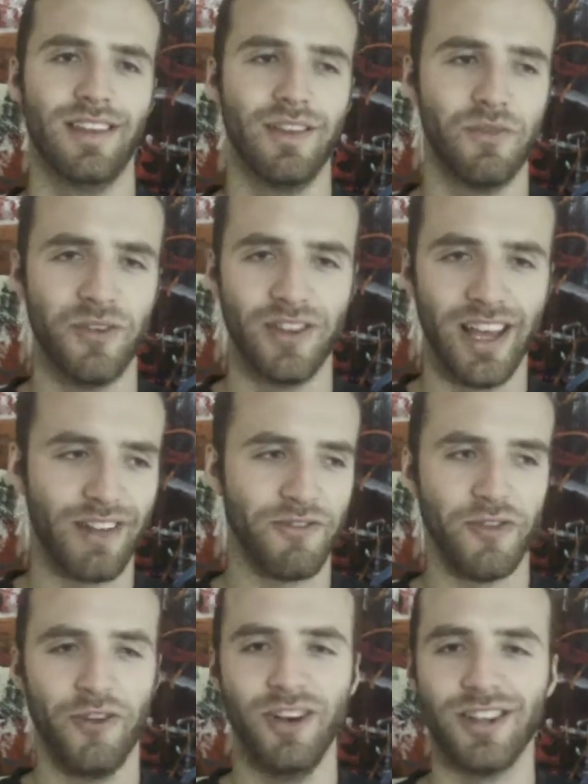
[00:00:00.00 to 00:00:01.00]
And we were like,
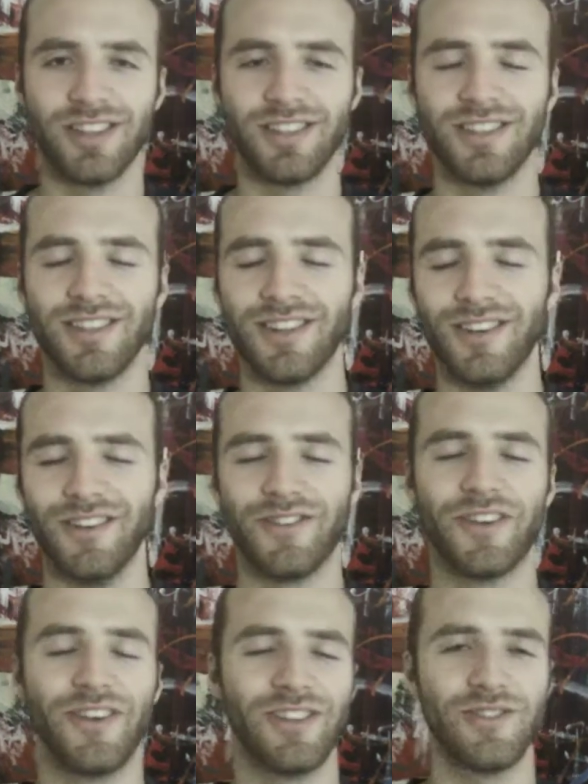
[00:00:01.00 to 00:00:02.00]
"Of course, you know, of
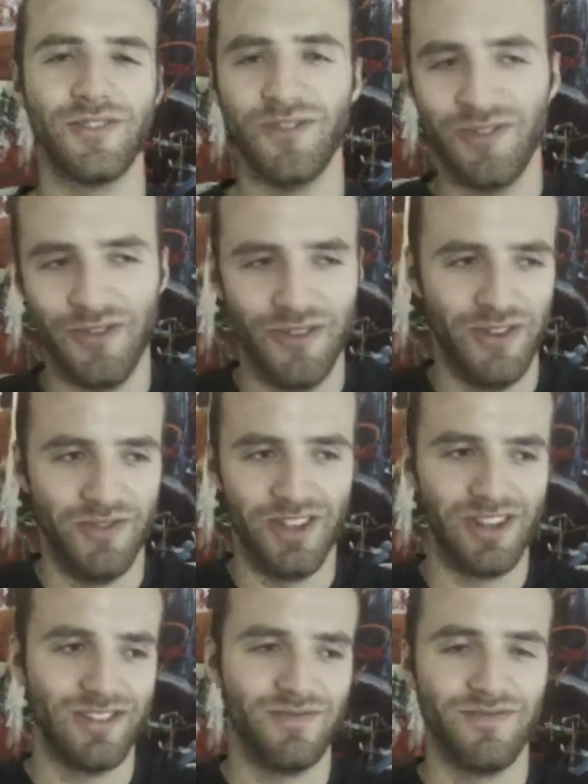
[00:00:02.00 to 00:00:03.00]
course,
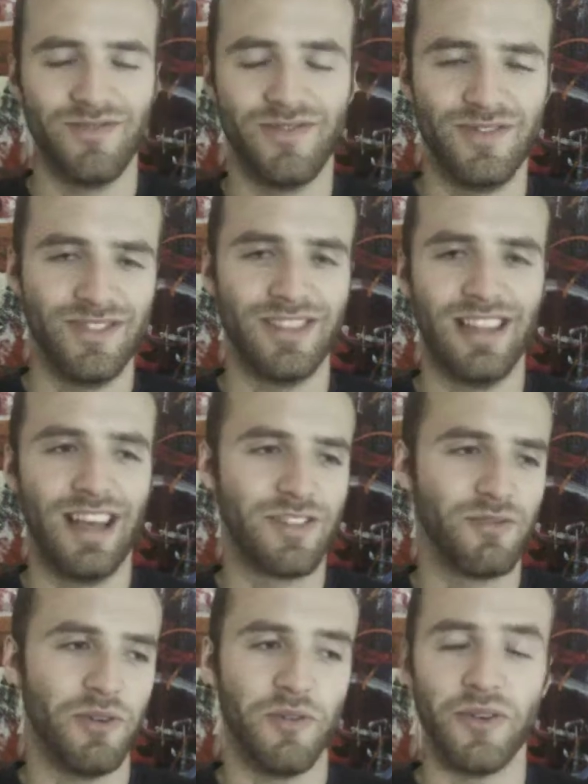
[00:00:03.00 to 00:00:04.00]

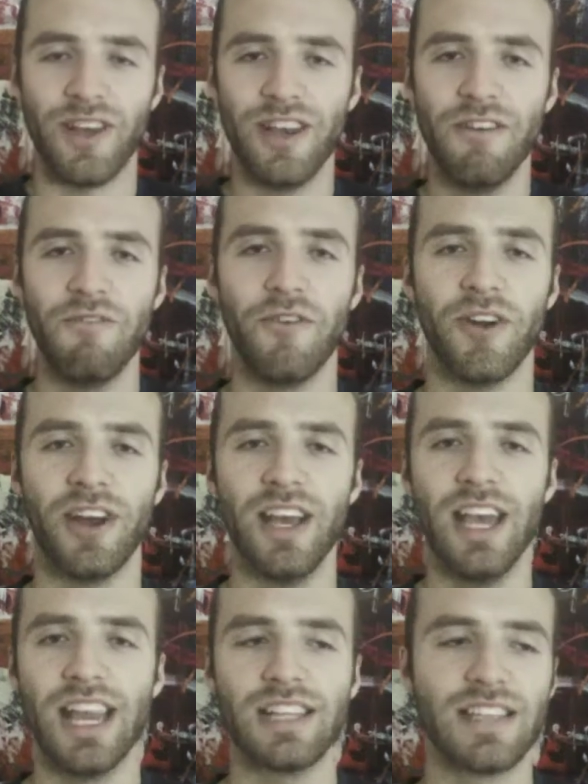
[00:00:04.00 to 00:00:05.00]
that's what we were here for."
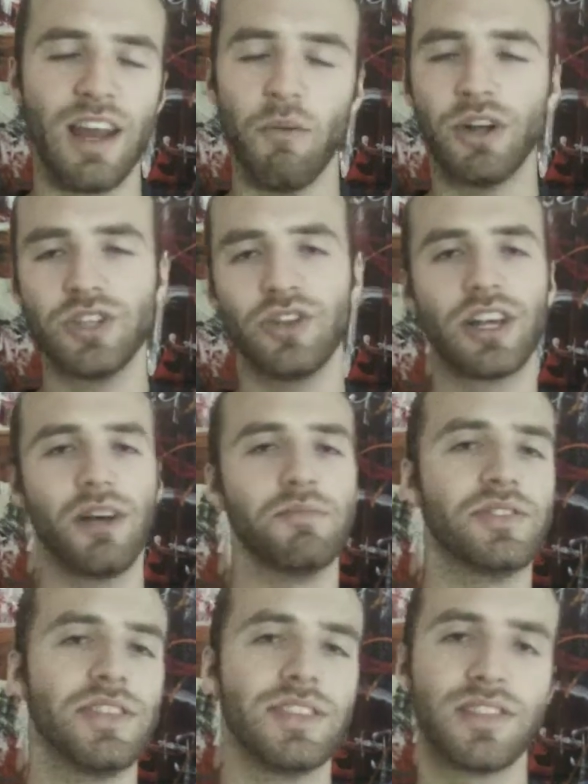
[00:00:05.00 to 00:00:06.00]
And he said, "I want you to come
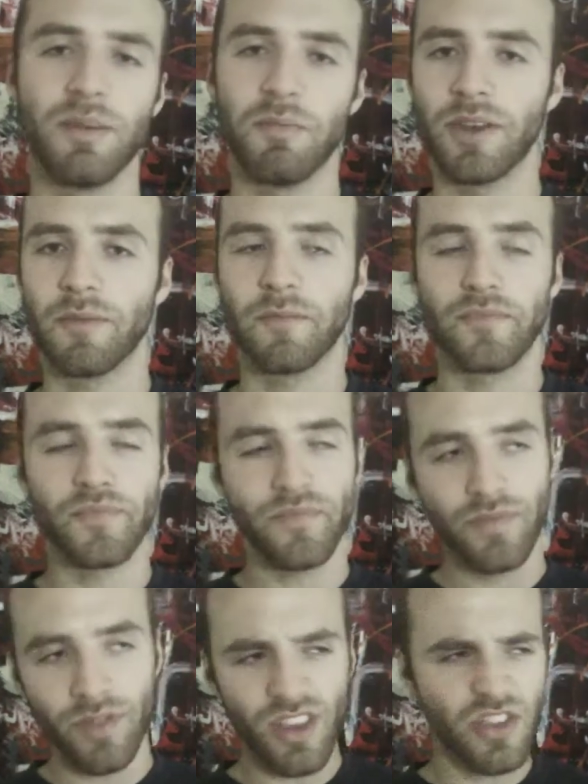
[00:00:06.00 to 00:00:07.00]
see something."
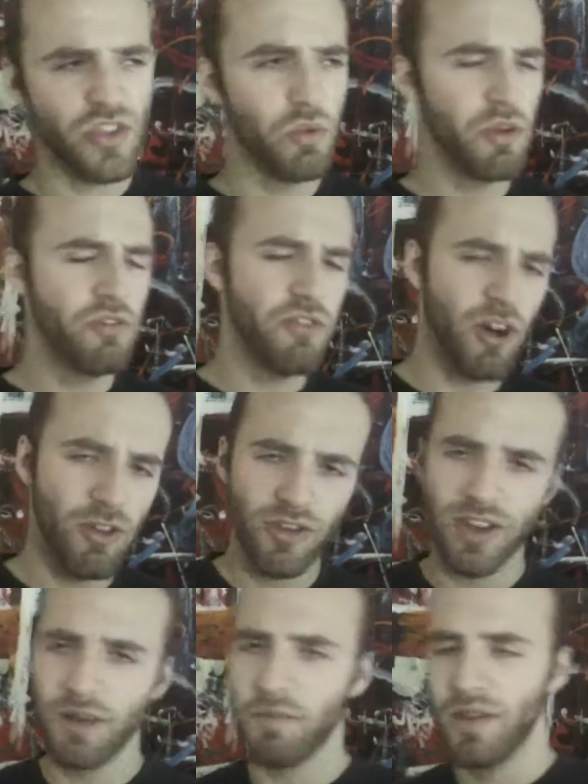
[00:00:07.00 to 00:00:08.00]
So we
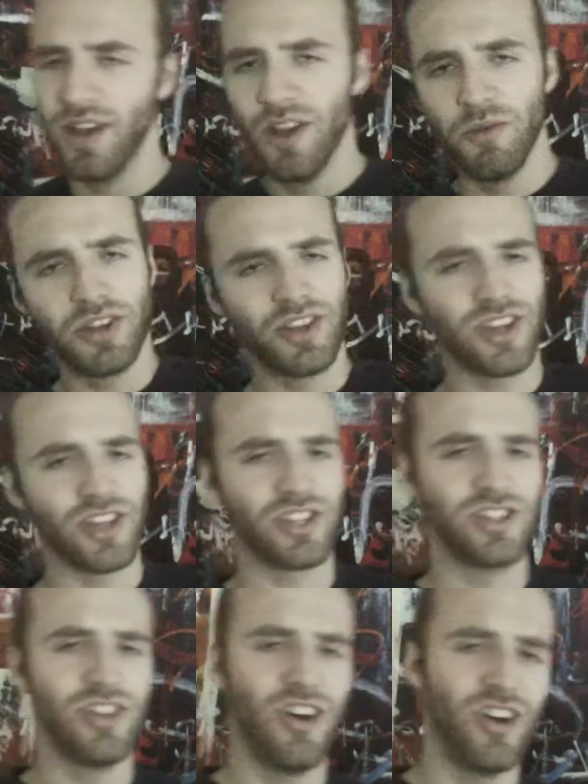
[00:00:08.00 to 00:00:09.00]
followed him. We took a
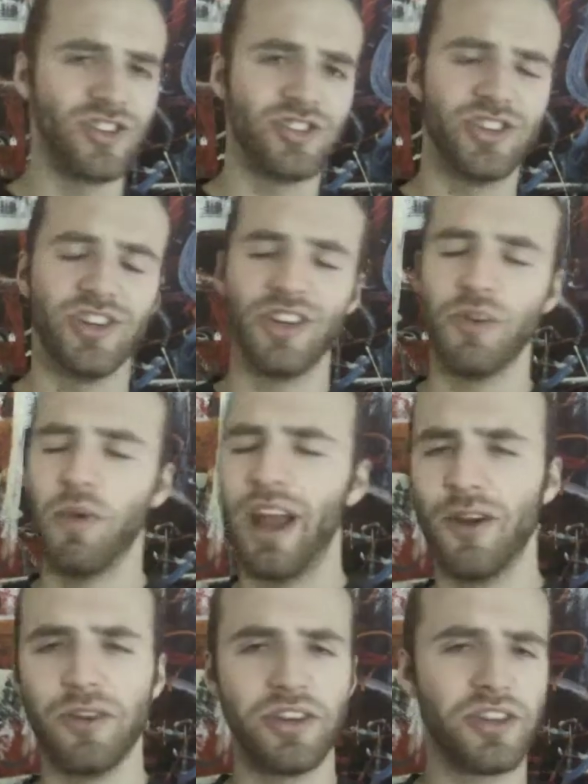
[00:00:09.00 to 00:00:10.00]
long journey
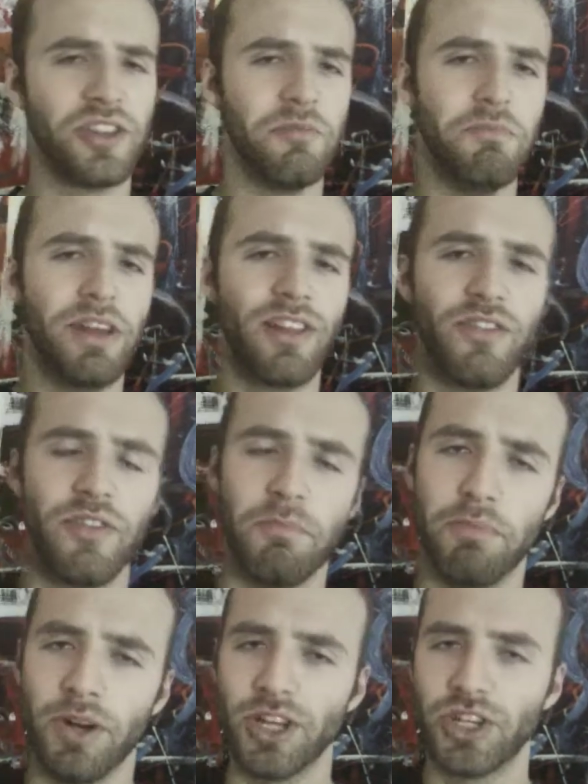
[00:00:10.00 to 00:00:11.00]
way out into the middle of the
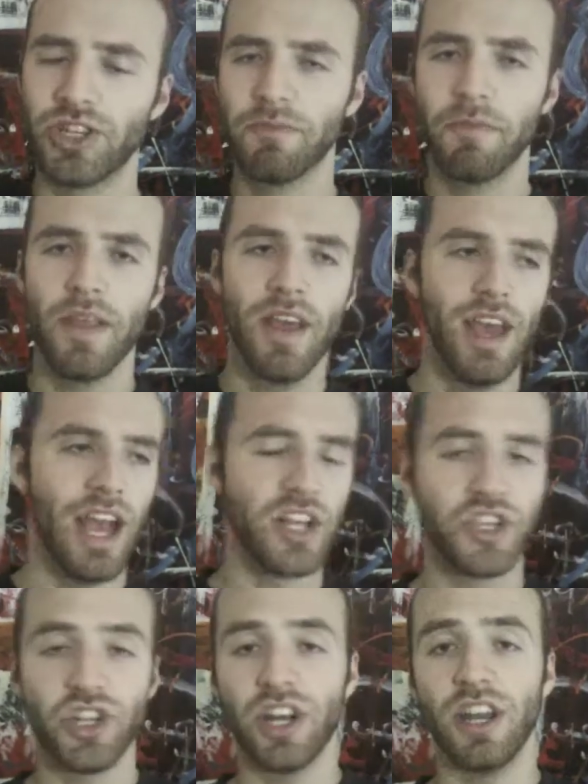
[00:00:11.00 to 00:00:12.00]
bush, and
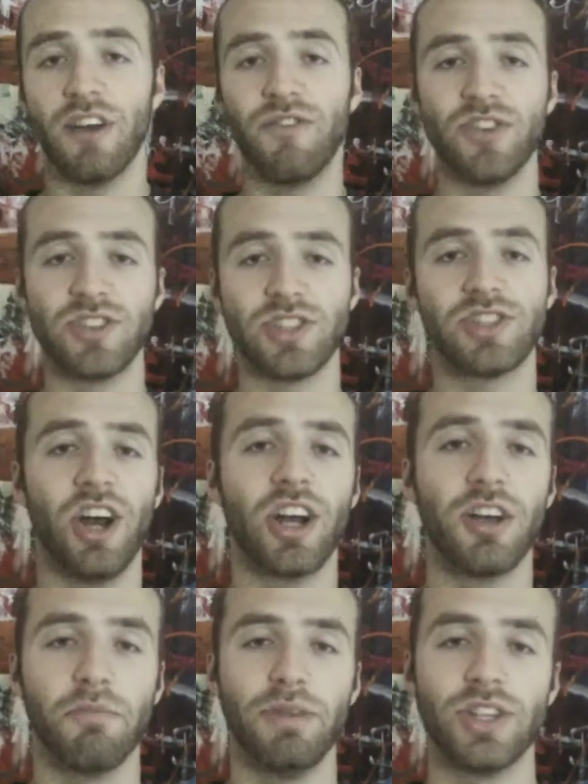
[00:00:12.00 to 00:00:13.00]
sure enough, there's a
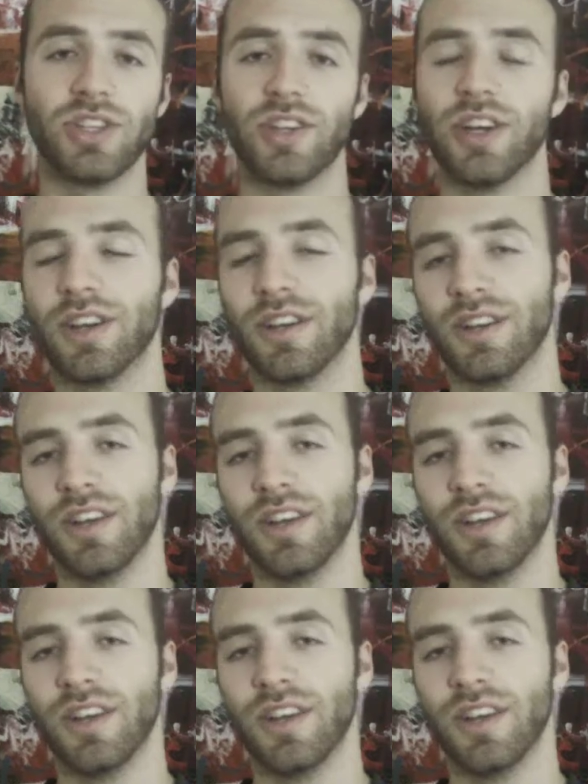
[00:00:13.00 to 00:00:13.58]
soccer pitch there.